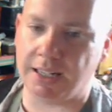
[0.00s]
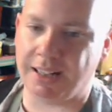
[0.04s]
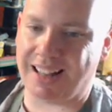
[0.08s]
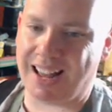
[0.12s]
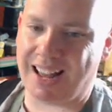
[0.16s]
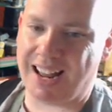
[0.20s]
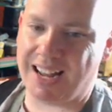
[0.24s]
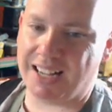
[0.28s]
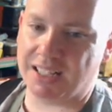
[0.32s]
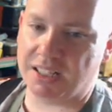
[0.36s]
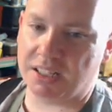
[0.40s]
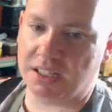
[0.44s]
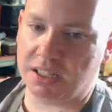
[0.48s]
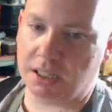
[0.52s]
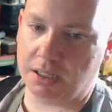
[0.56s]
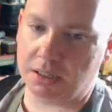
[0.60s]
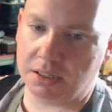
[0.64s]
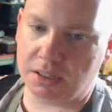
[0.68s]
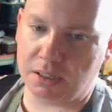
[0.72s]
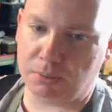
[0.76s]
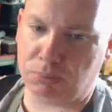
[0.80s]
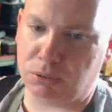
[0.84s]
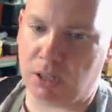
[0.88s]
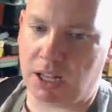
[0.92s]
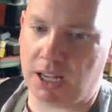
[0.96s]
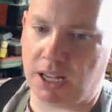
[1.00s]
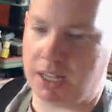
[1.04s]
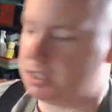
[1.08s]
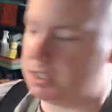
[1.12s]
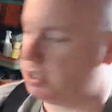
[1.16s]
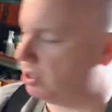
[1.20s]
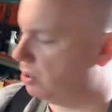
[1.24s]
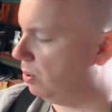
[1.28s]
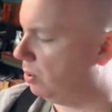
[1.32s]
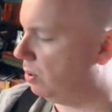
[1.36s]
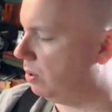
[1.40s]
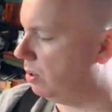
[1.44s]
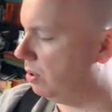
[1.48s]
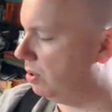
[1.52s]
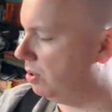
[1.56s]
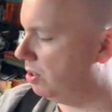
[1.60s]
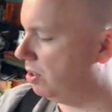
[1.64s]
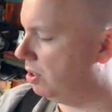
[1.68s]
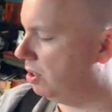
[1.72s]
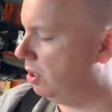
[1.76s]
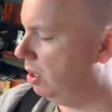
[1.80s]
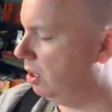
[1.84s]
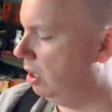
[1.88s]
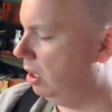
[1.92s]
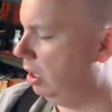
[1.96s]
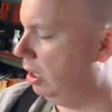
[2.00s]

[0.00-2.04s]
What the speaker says: glass supply stores.